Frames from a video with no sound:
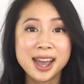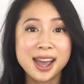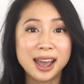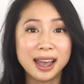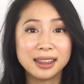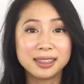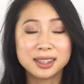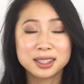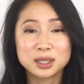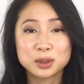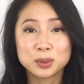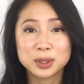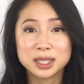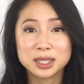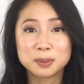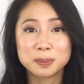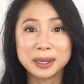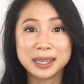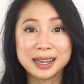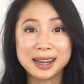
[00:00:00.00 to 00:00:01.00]
And this
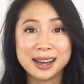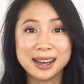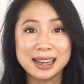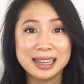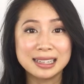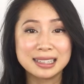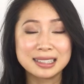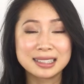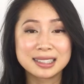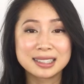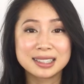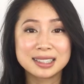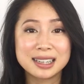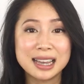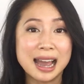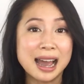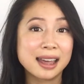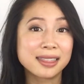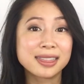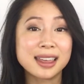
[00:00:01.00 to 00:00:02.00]
was because
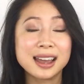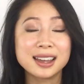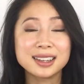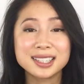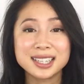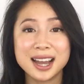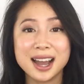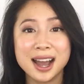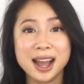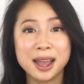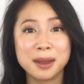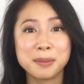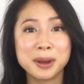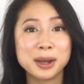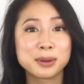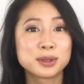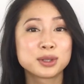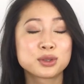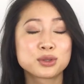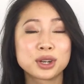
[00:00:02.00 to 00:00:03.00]
at that time I
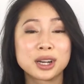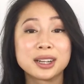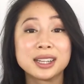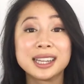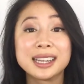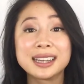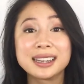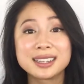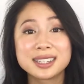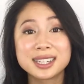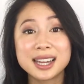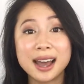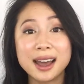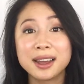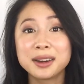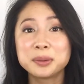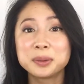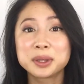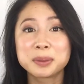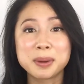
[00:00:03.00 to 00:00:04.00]
was struggling a
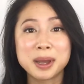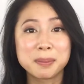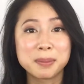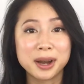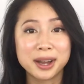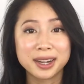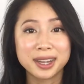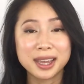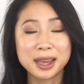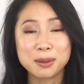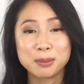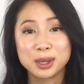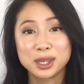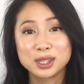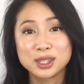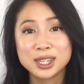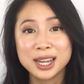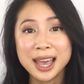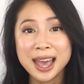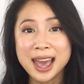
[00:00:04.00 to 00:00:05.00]
ton with my body
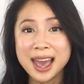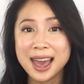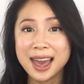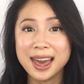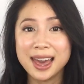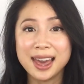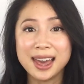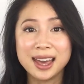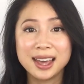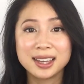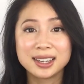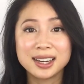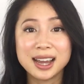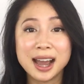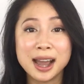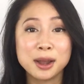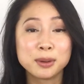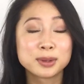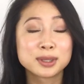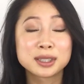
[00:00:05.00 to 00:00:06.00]
image, and
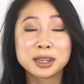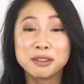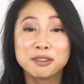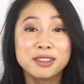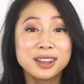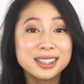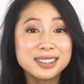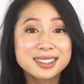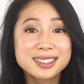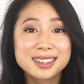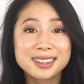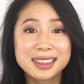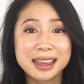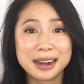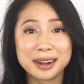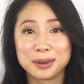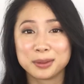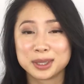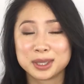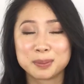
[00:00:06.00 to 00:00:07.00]
I was convinced that
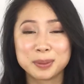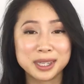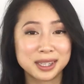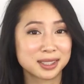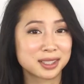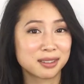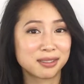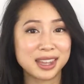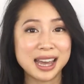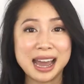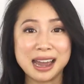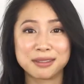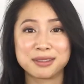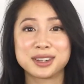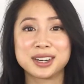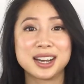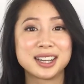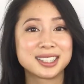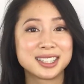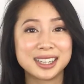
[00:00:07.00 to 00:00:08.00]
it was because of the
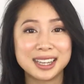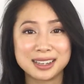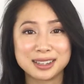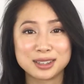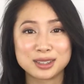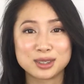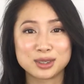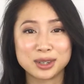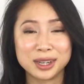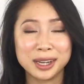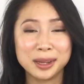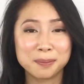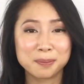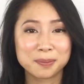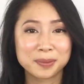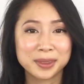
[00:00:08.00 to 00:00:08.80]
advertising industry.